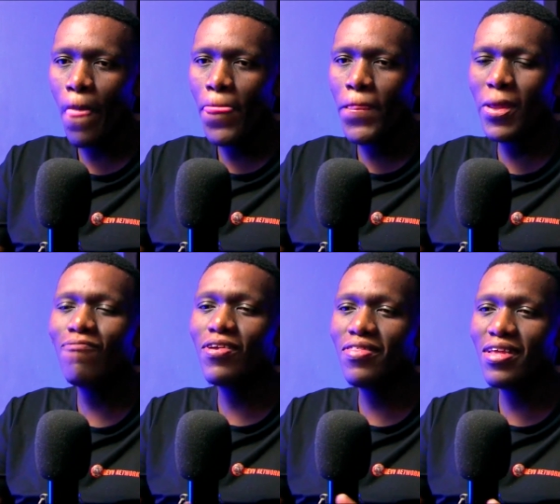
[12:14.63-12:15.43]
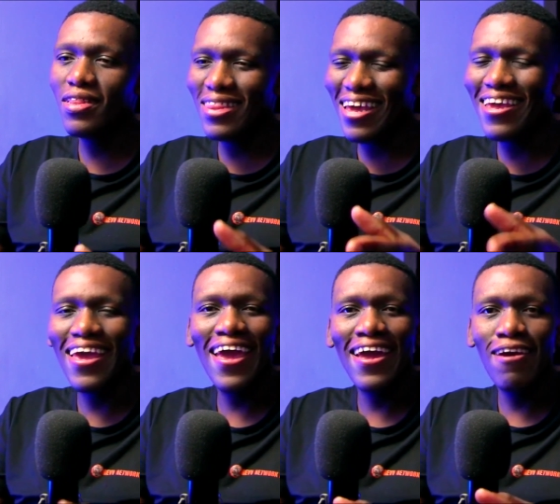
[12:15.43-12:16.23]
everything, the
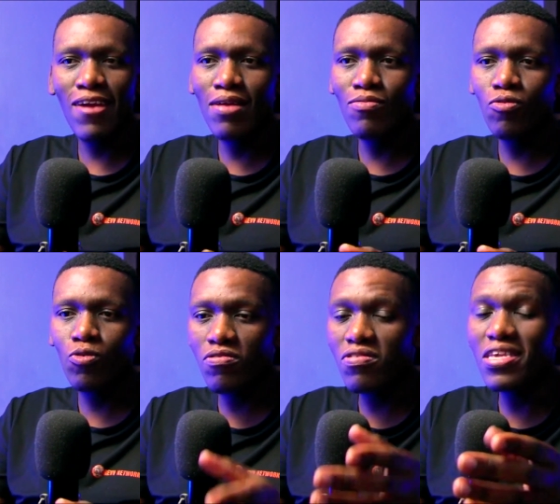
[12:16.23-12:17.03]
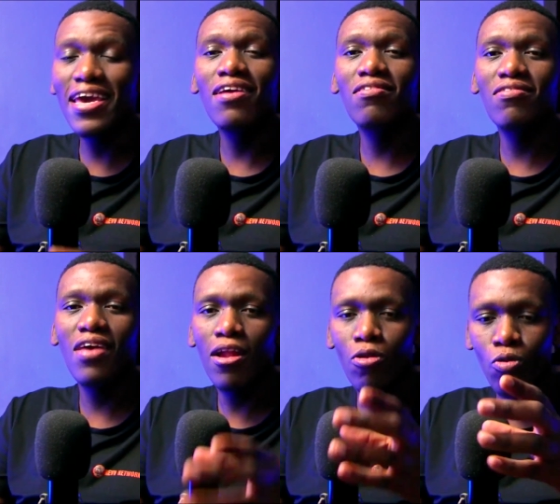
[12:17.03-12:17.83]
gang crimes, because gangs
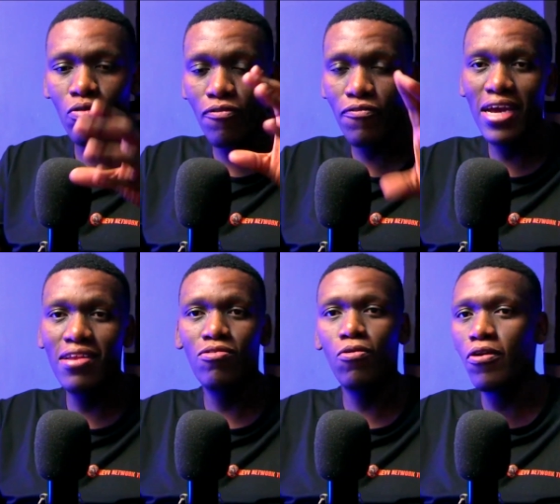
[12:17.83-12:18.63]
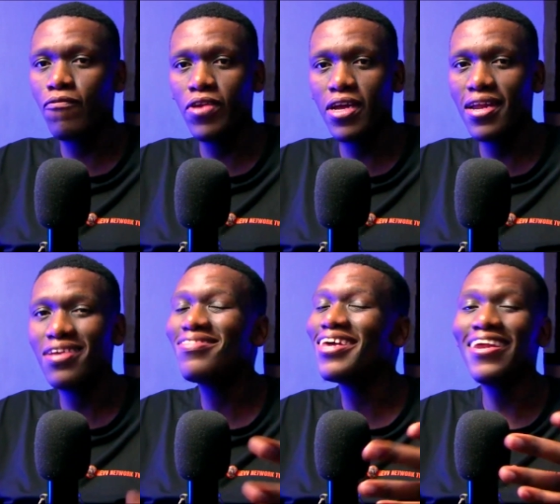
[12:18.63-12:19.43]
are glorified in South Africa.
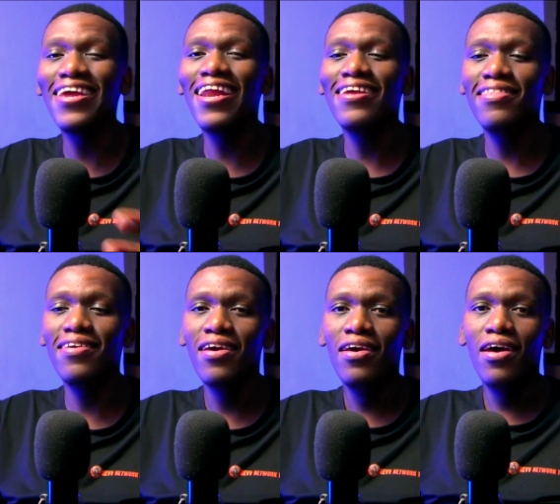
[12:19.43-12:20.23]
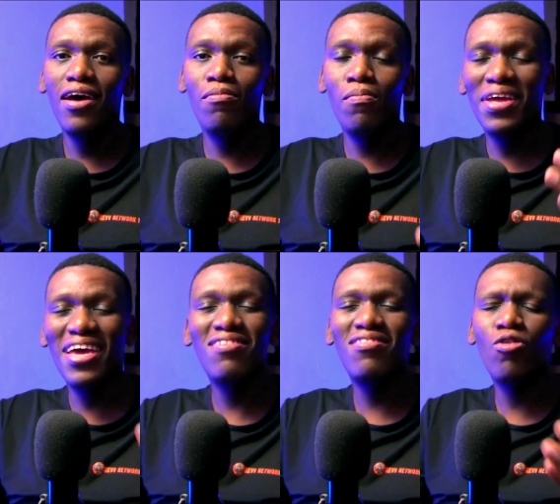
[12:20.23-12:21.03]
That's the reality.
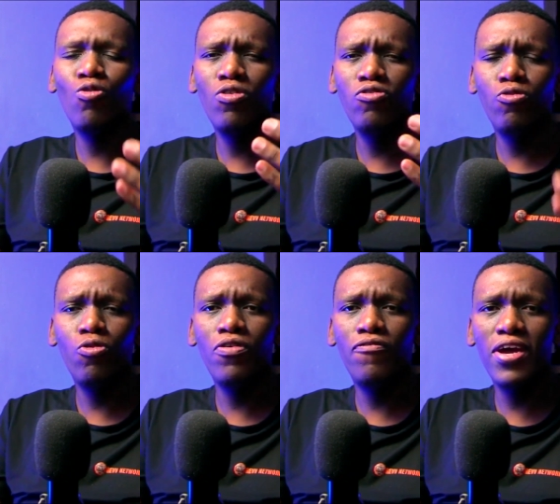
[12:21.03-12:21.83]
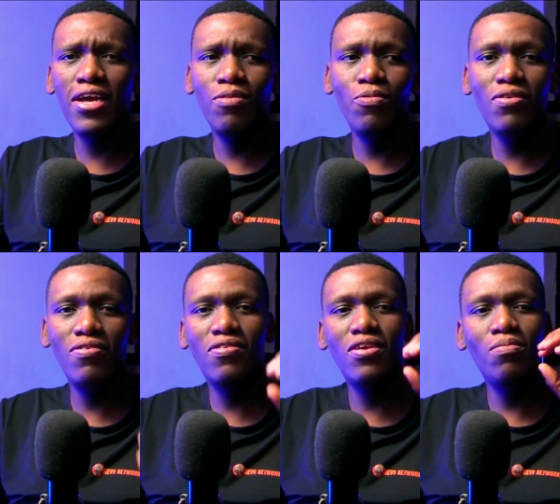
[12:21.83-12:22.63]
Gangs are always glorified. We
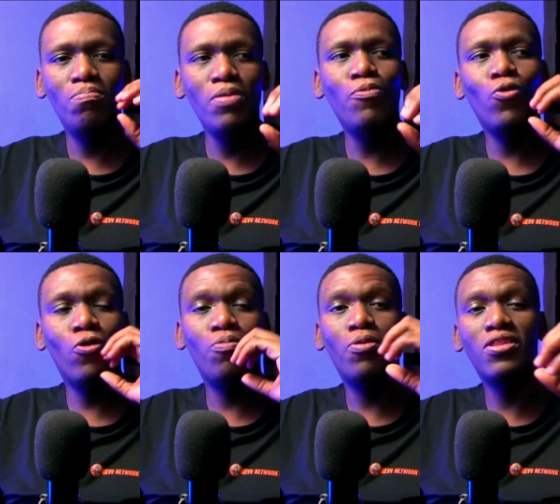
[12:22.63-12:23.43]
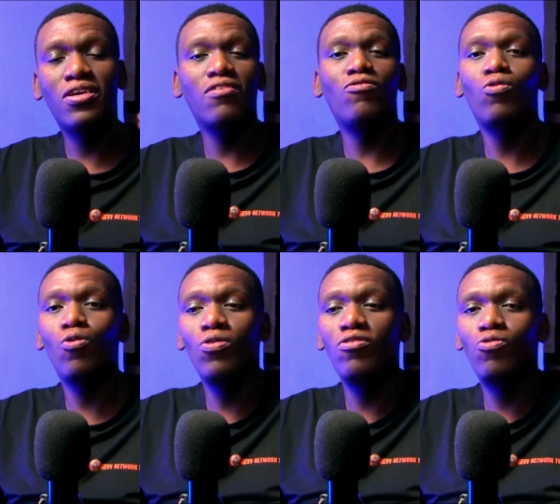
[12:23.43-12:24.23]
see people on podcasts
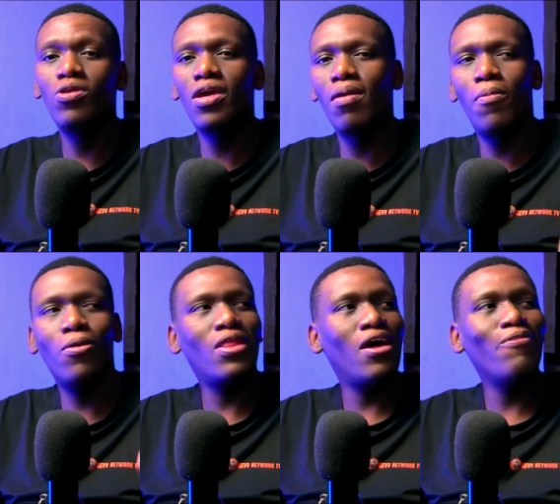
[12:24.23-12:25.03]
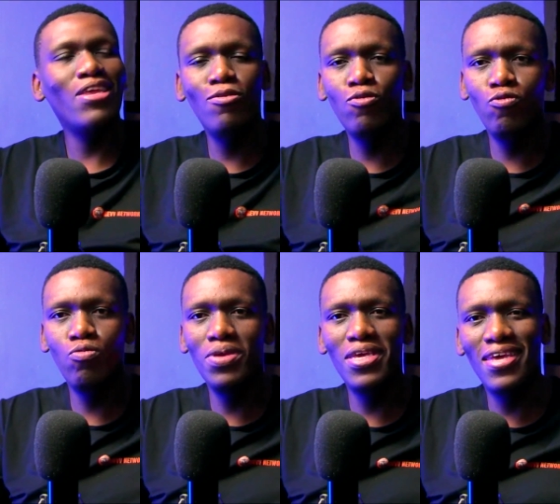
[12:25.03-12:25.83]
always talking about how they used to
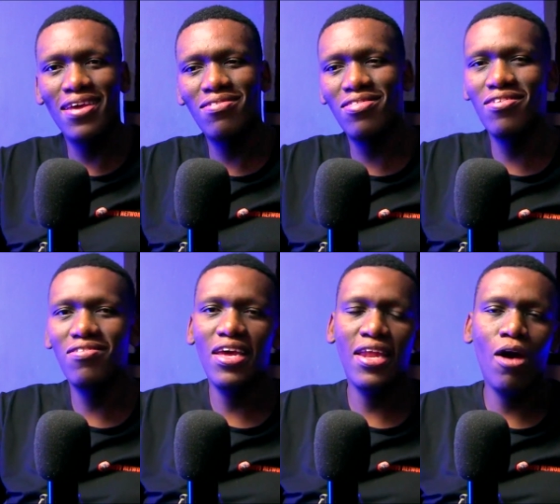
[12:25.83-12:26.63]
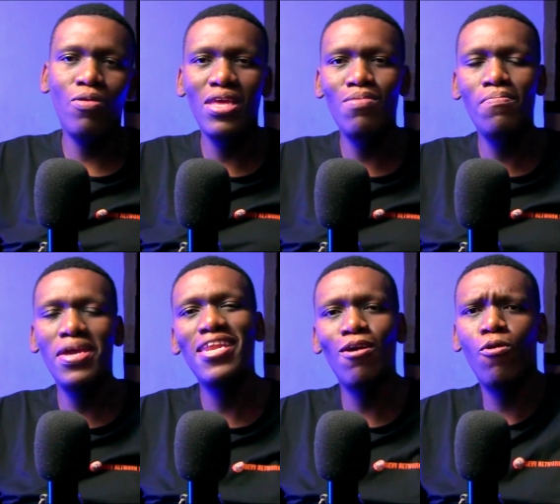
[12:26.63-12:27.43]
be gangsters and how they
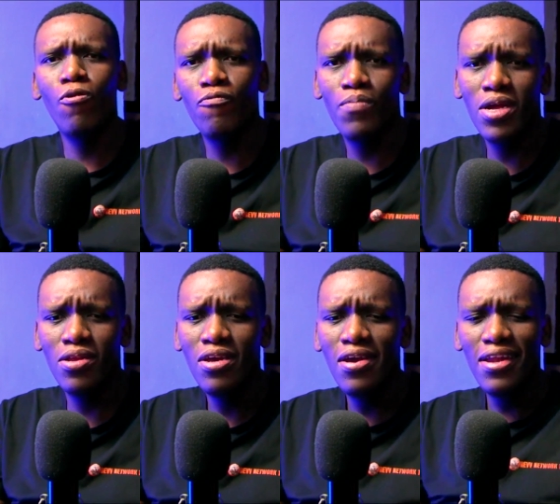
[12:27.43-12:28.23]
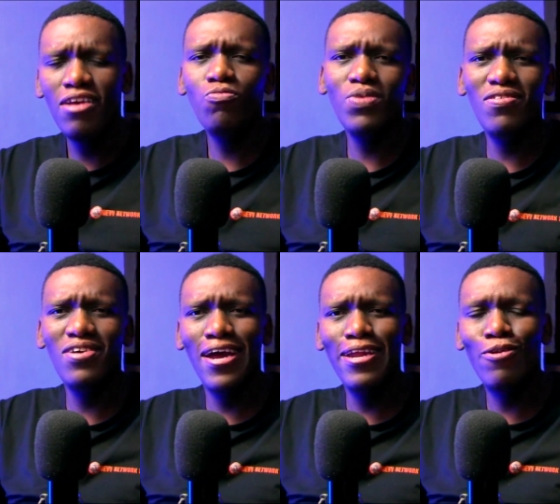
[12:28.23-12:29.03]
made a lot of money. That's
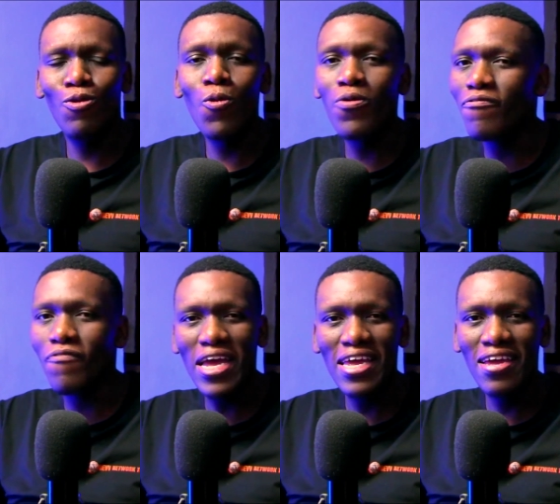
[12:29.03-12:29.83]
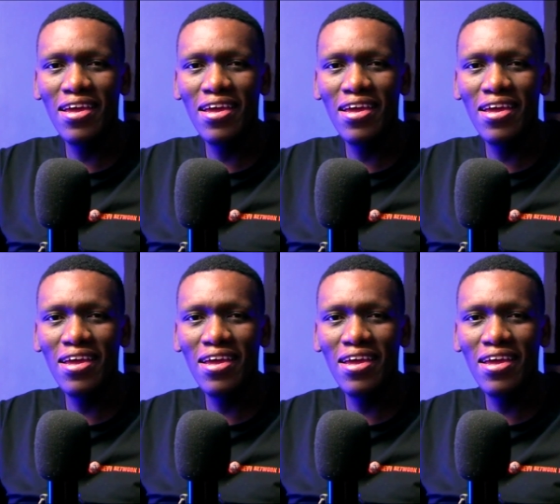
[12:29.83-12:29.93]
basically glorifying